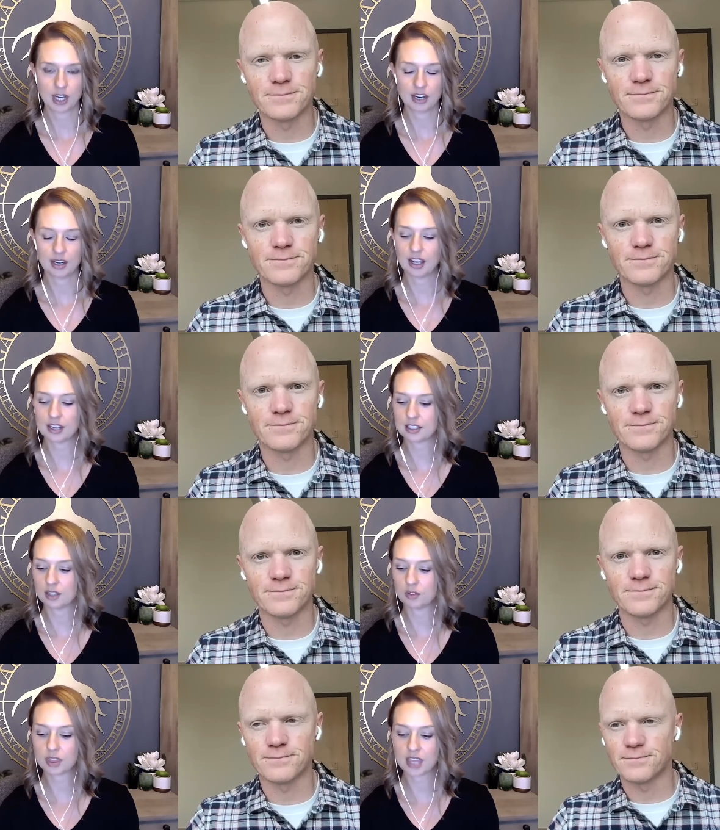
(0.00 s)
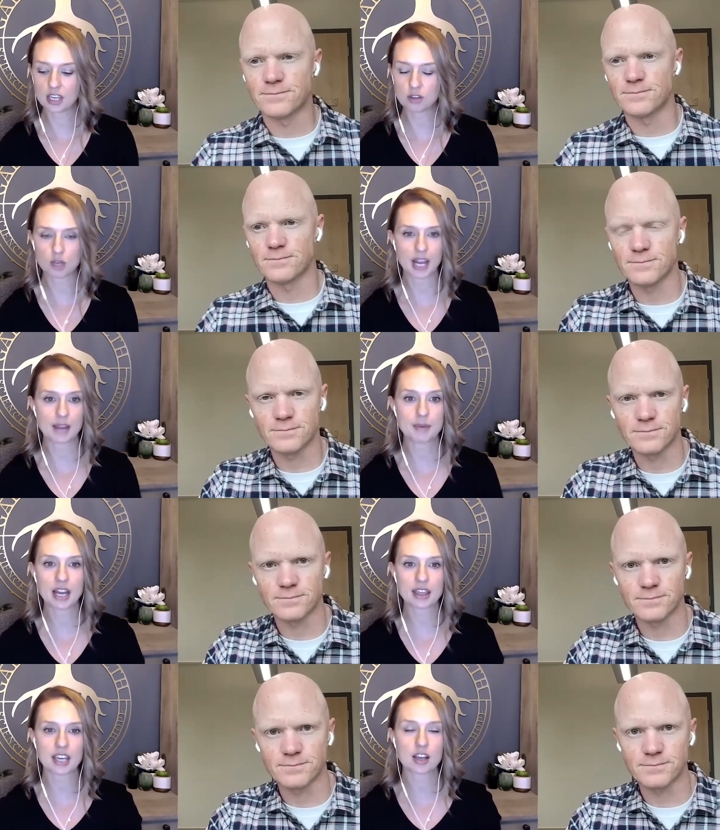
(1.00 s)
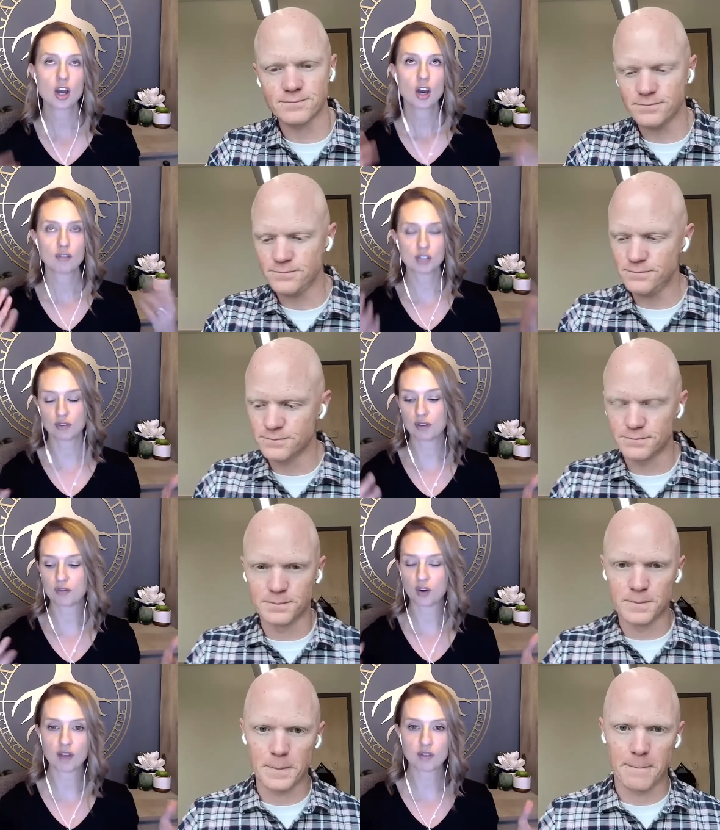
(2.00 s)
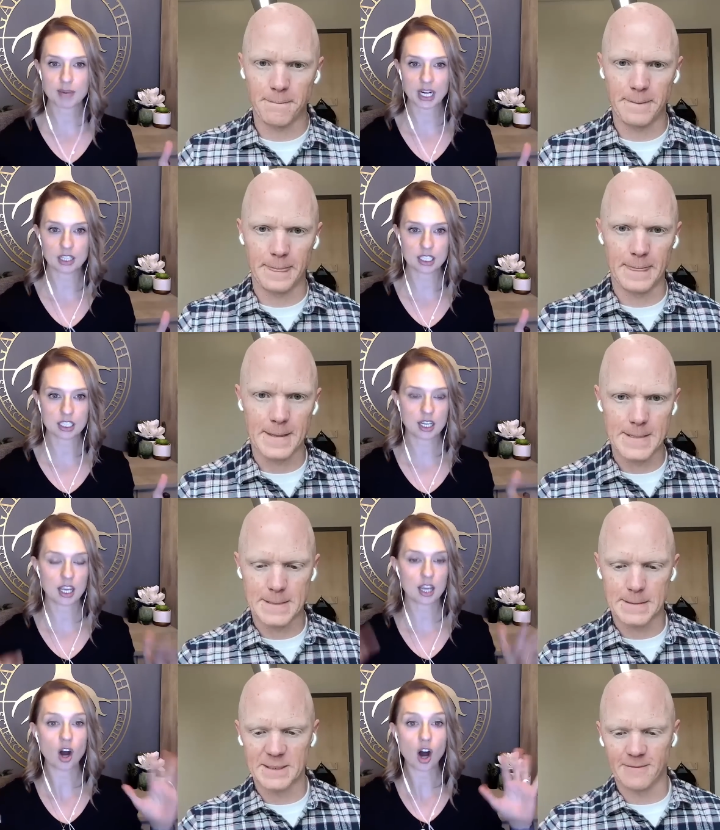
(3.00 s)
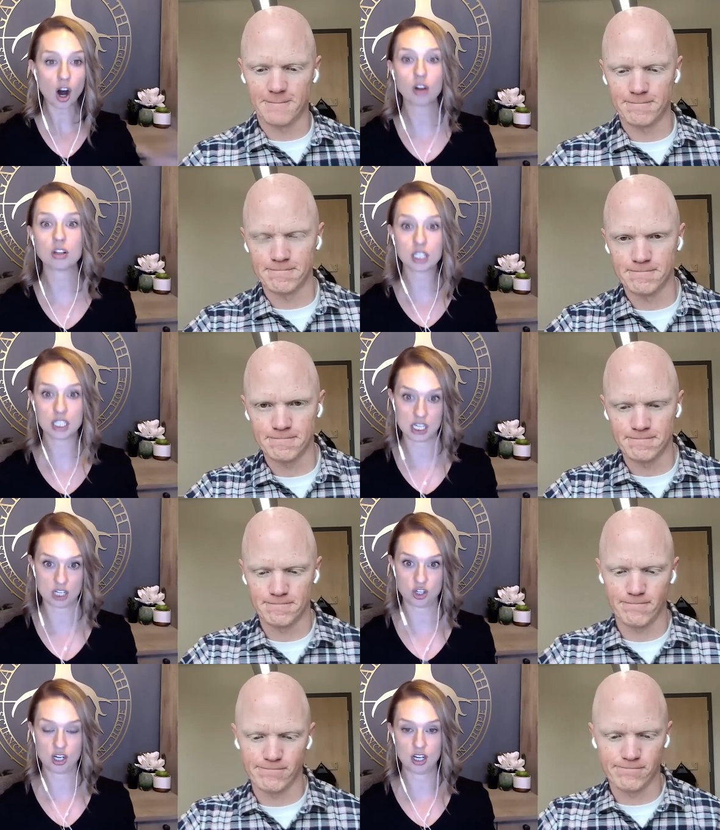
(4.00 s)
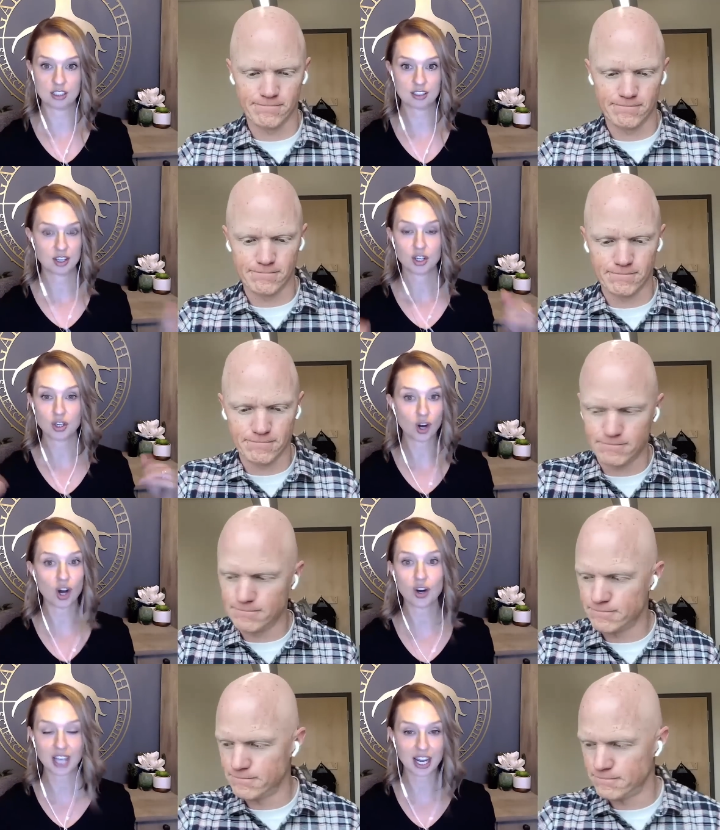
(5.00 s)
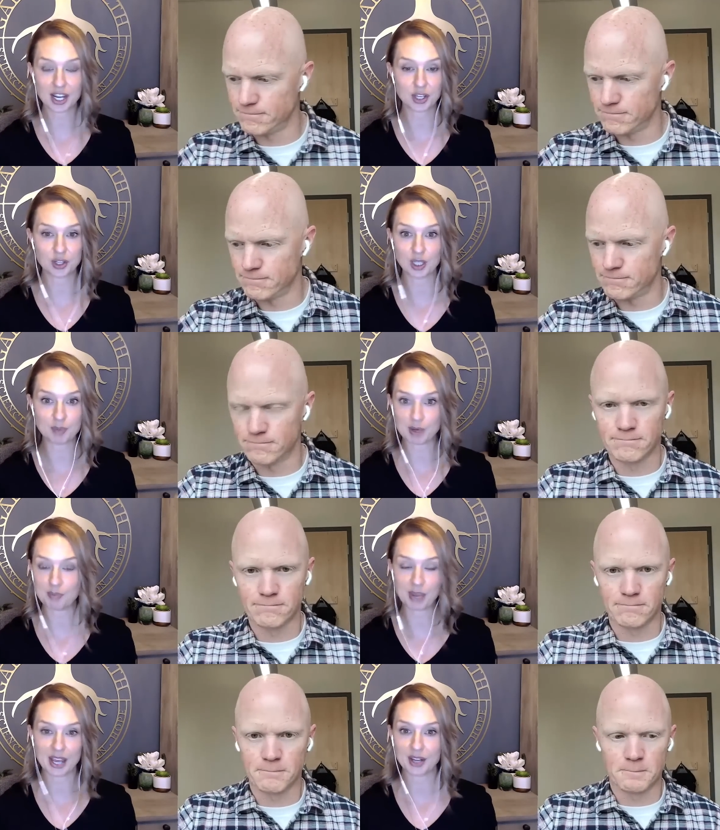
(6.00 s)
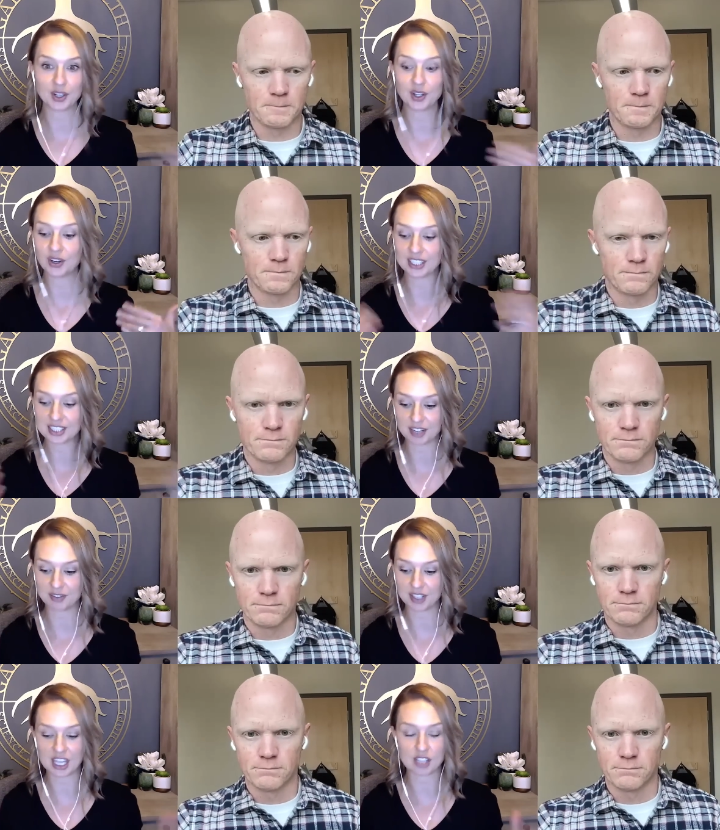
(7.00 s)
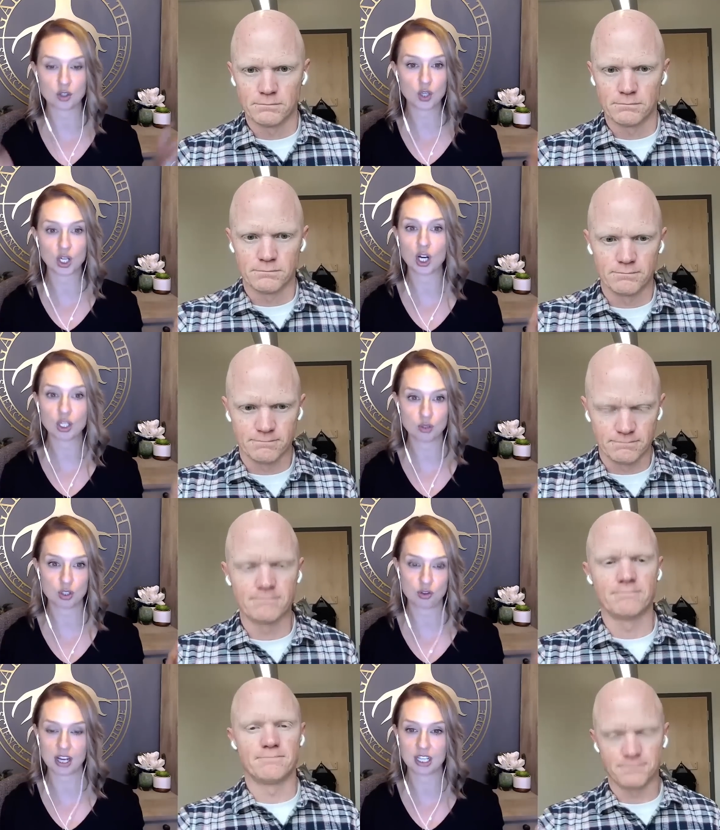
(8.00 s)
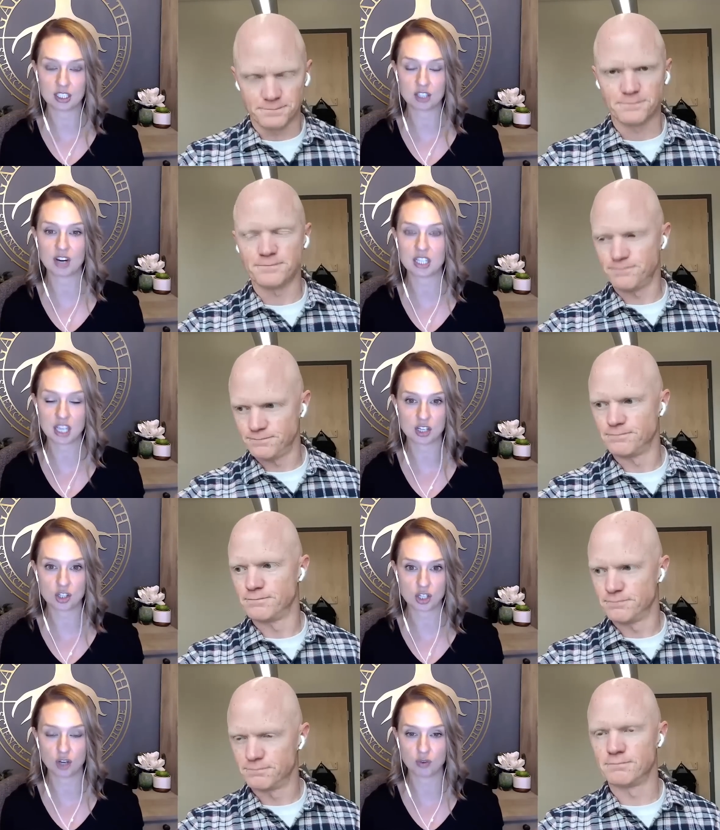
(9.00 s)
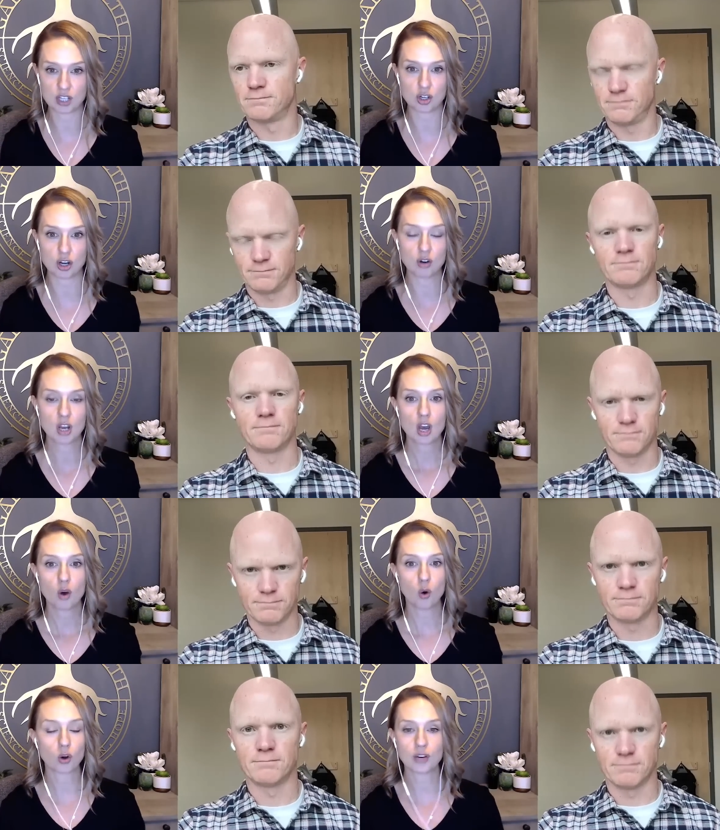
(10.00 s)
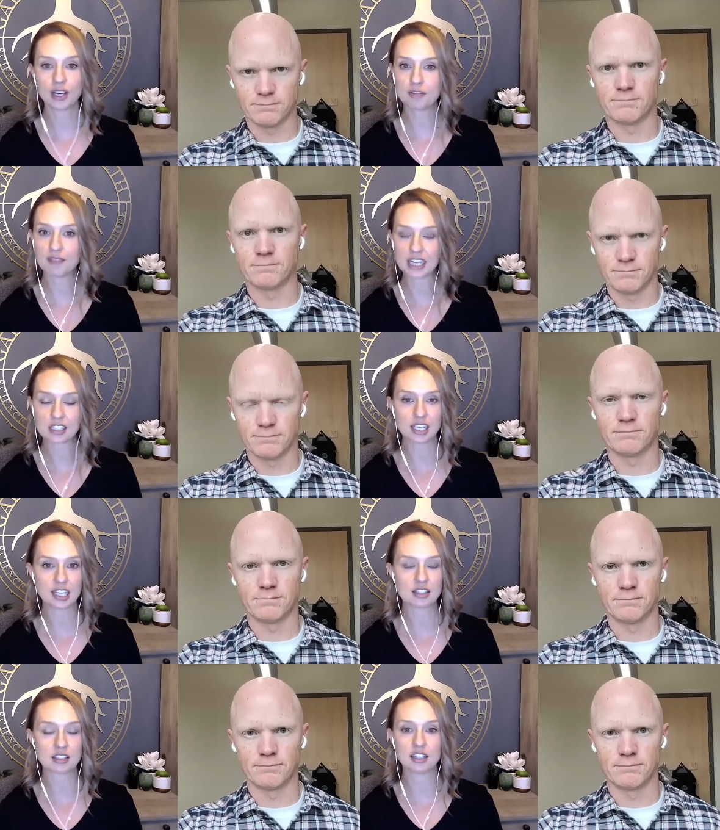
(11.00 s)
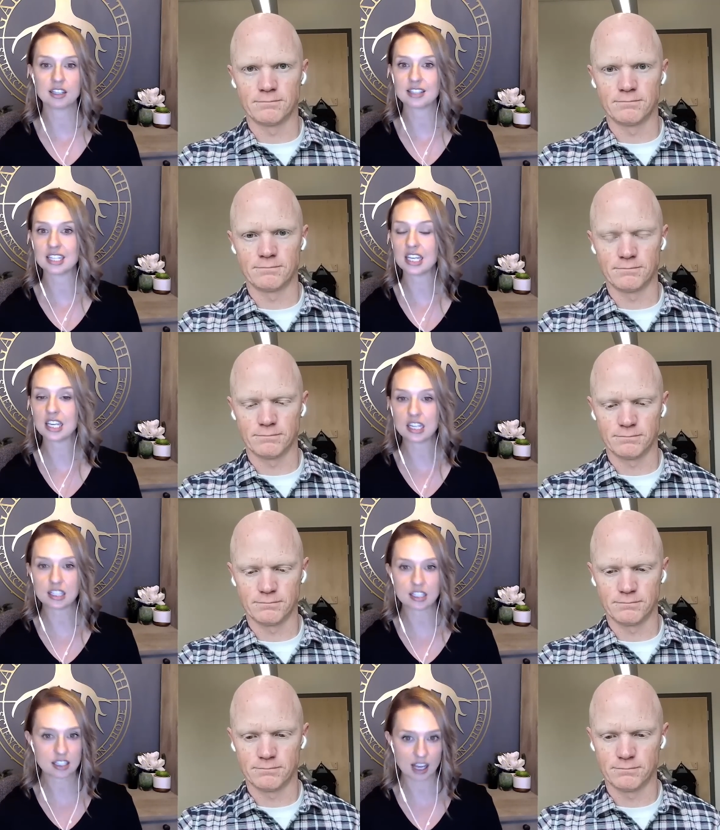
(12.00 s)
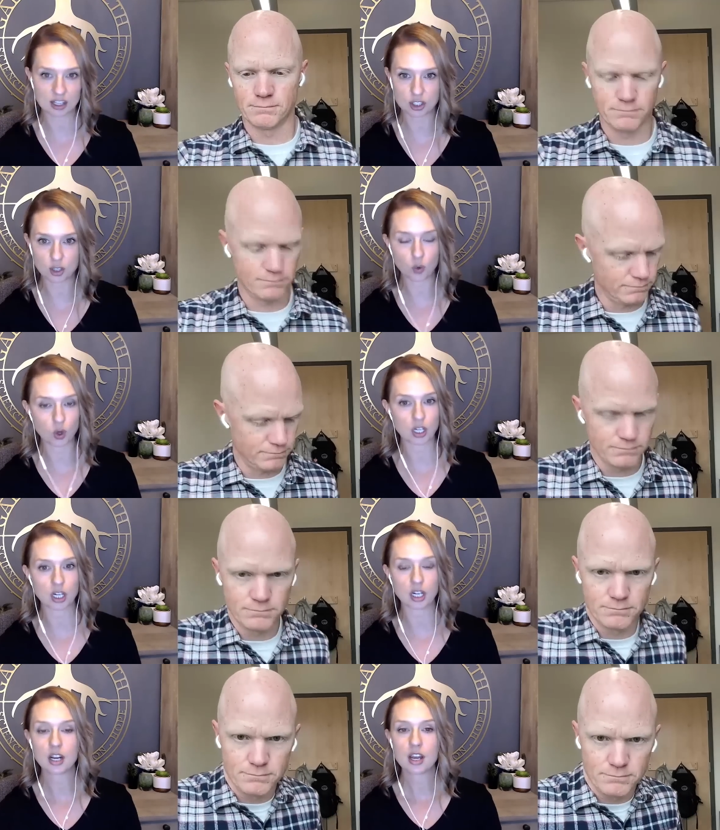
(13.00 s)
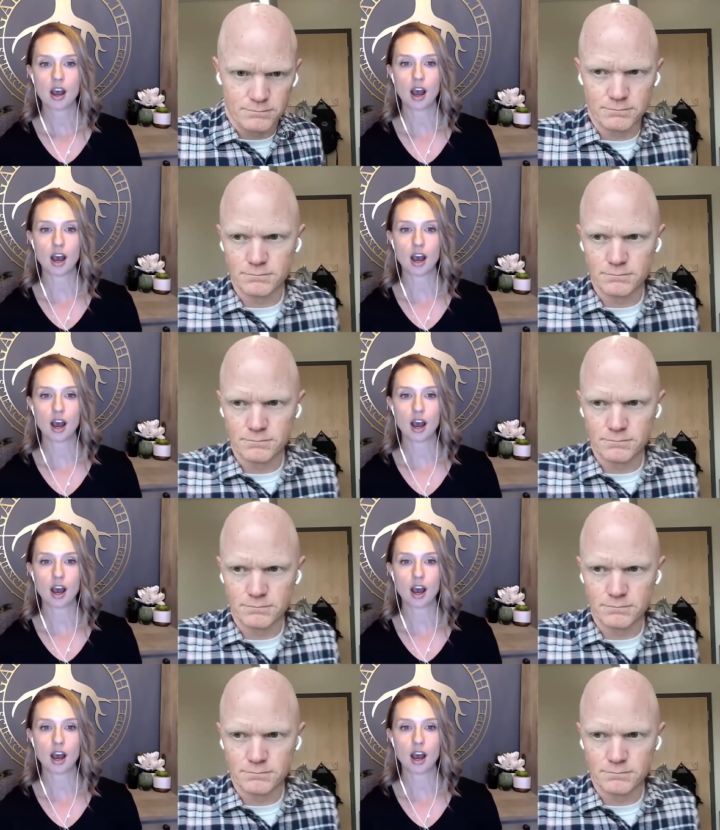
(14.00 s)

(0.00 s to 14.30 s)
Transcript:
Speaker 1: Right. Excellent. Well, thank you so much. I mean, I think, first of all, for everybody listening, all clinicians, you're all getting your lipid panel and stuff like that. So you can all do a triglyceride to HDL ratio. Ordering a fasting insulin is an easy test to order.